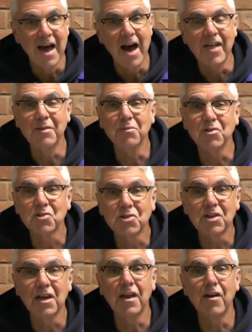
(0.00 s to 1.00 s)
and then we'll
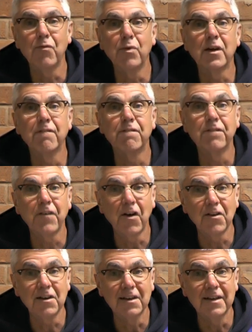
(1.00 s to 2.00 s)
see if we can
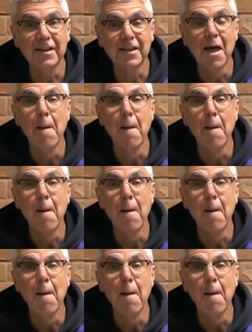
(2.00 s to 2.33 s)
finally